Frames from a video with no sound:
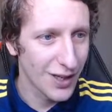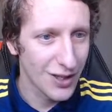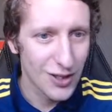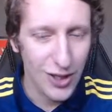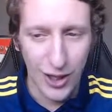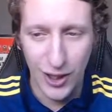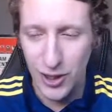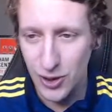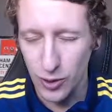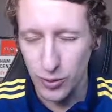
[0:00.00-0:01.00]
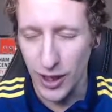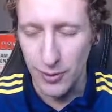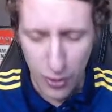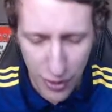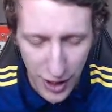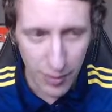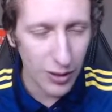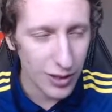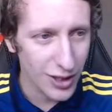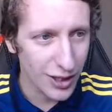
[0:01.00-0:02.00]
Turkish Cup games. The thing about the
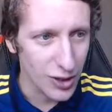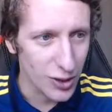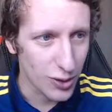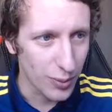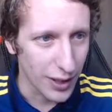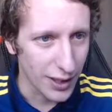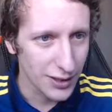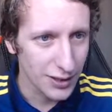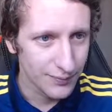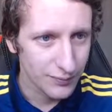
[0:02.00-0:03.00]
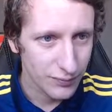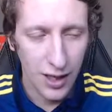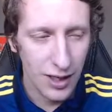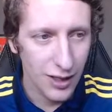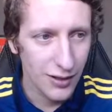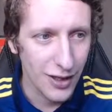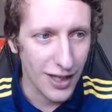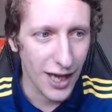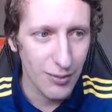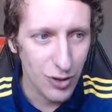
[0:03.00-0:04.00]
Turkish Cup is the
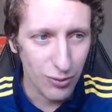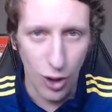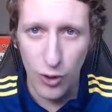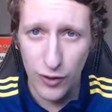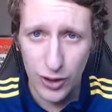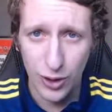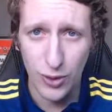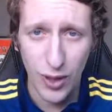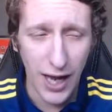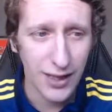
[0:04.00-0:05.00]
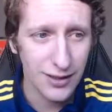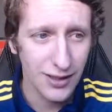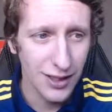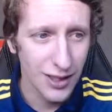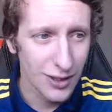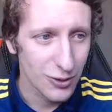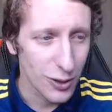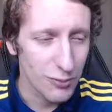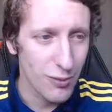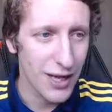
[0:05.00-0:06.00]
games are over 2 legs, so it's
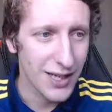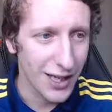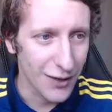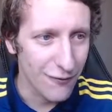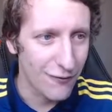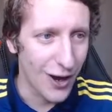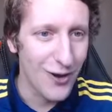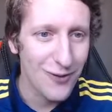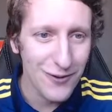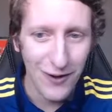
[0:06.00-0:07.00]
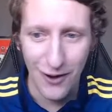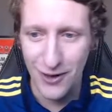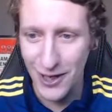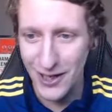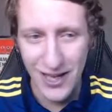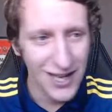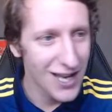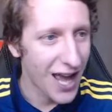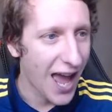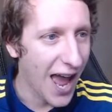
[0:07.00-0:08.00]
making it very, very
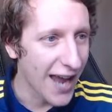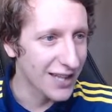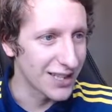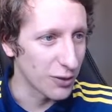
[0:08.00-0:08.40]
hectic.